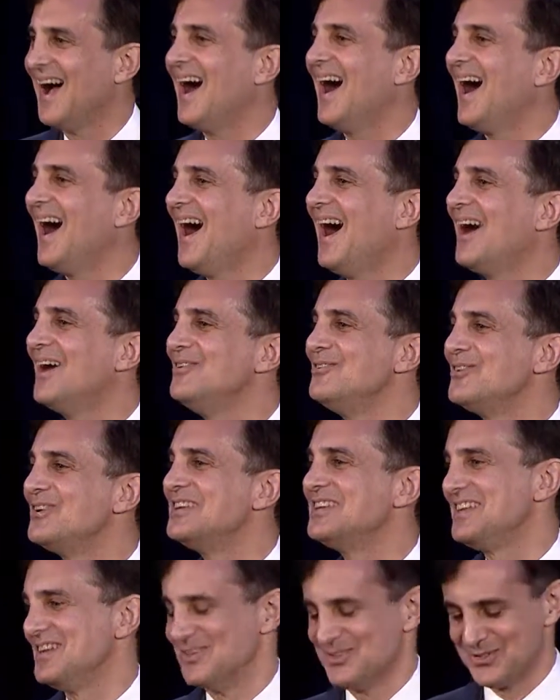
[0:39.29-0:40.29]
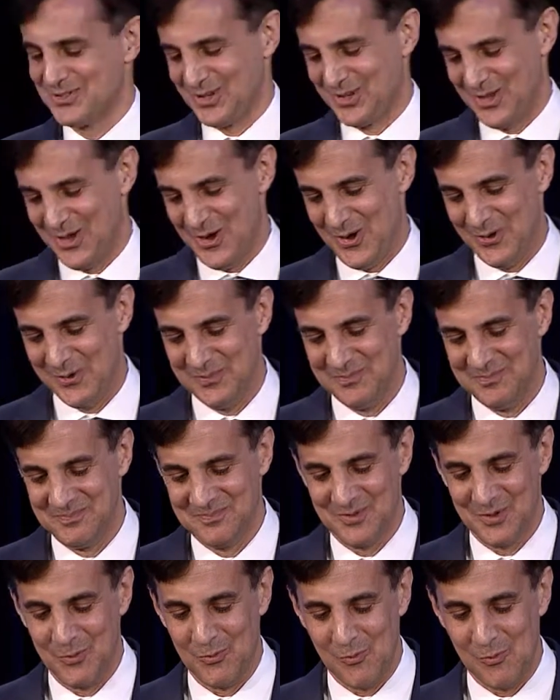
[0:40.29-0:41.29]
100 years ago,
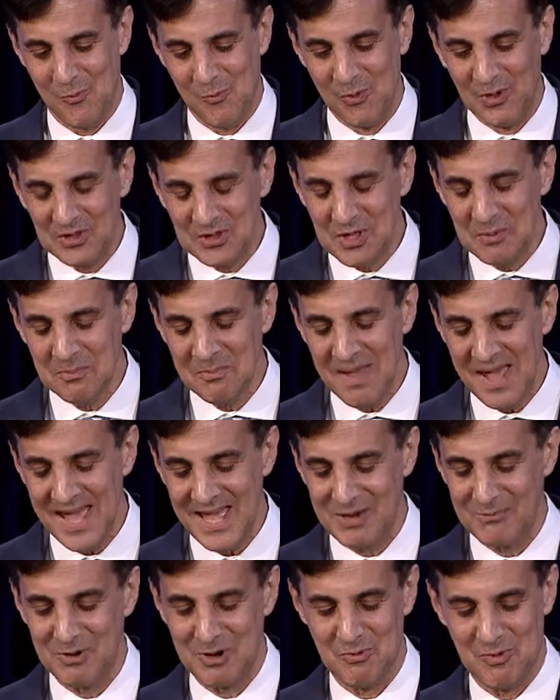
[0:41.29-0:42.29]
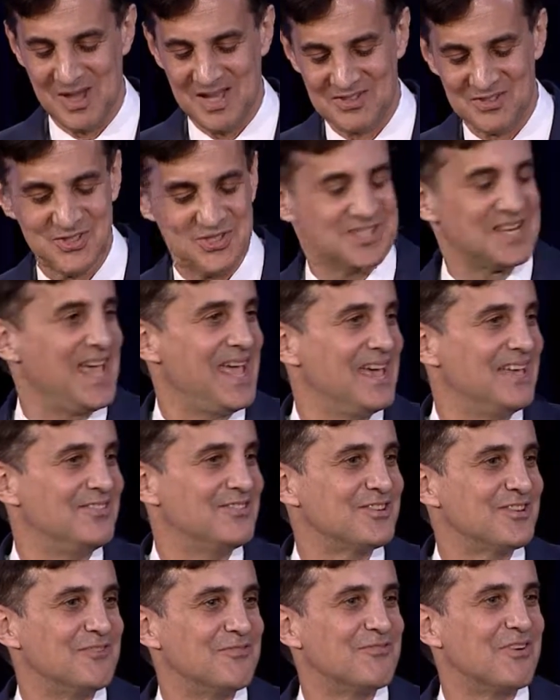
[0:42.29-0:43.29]
William Henry Welch
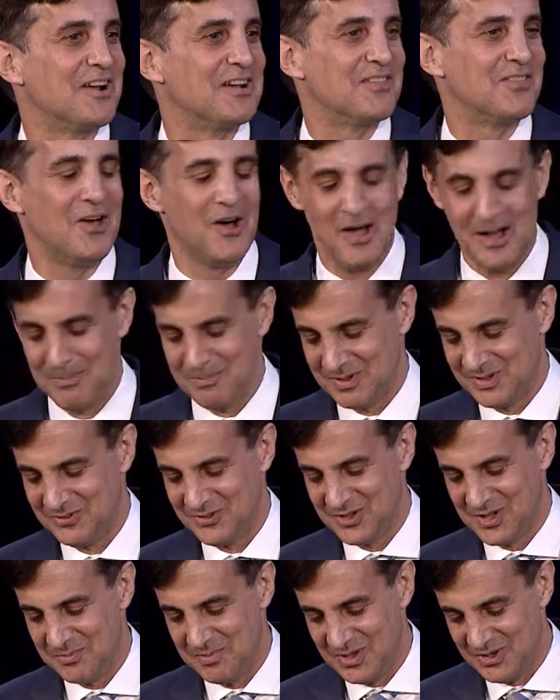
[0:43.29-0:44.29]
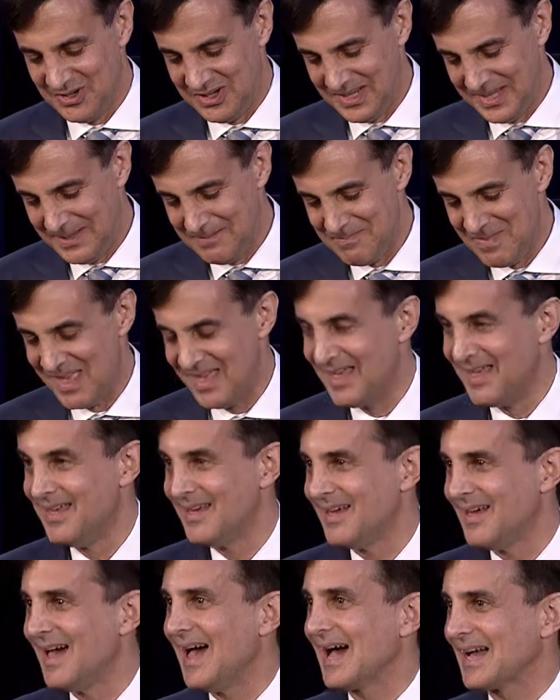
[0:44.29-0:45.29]
stands in front of the Hopkins community
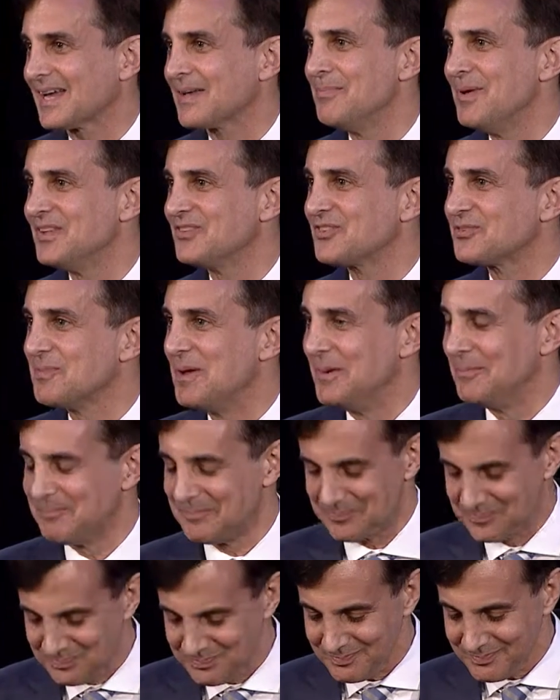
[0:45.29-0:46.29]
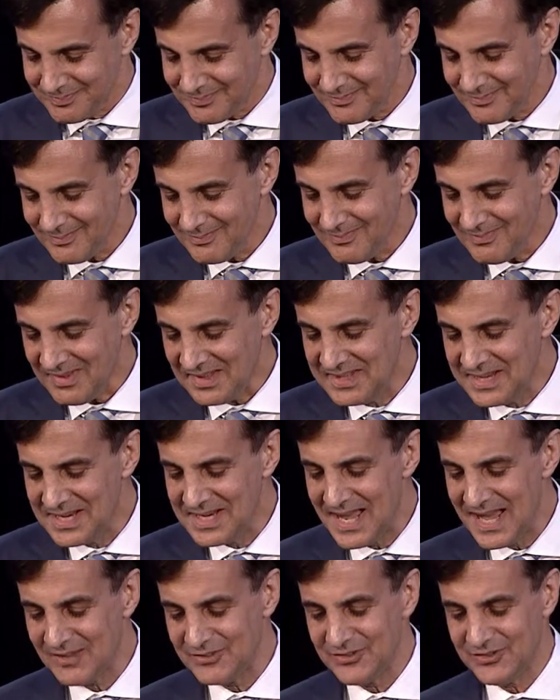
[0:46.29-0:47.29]
at commencement. He
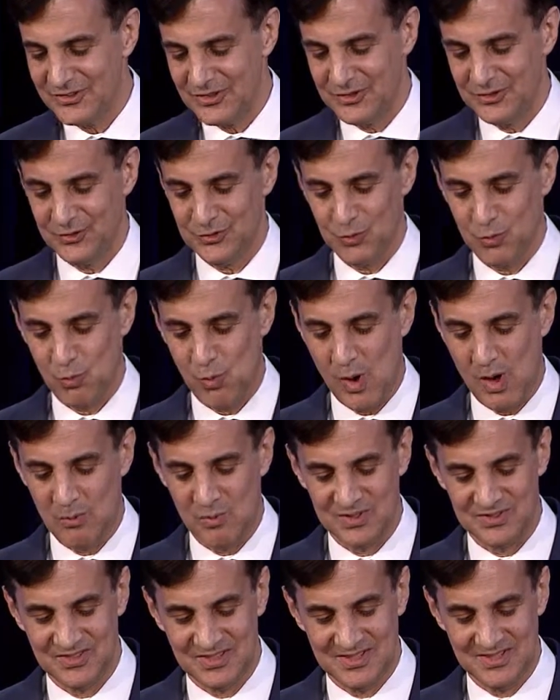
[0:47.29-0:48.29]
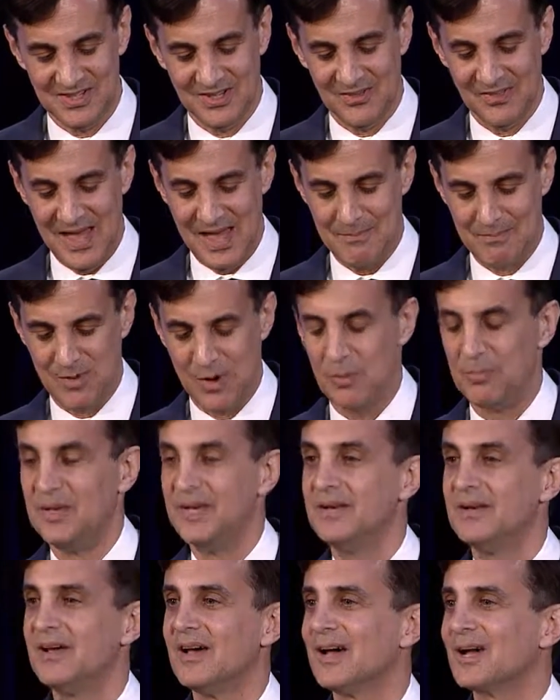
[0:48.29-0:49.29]
announces what was until that
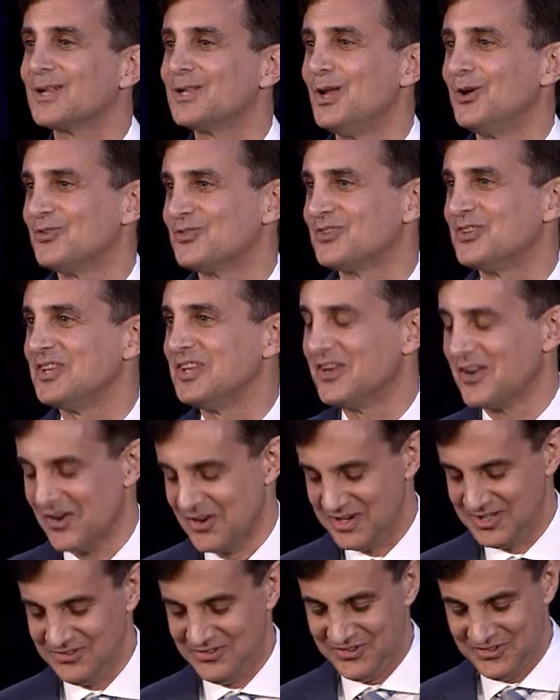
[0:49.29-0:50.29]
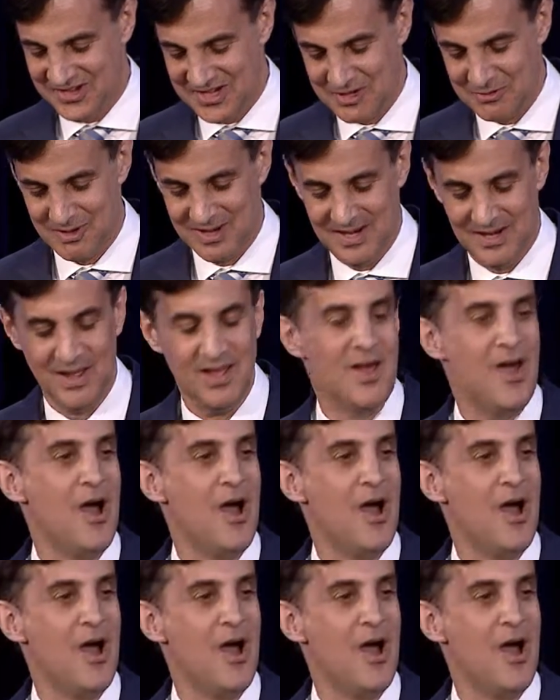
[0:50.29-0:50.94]
moment a closely guarded secret.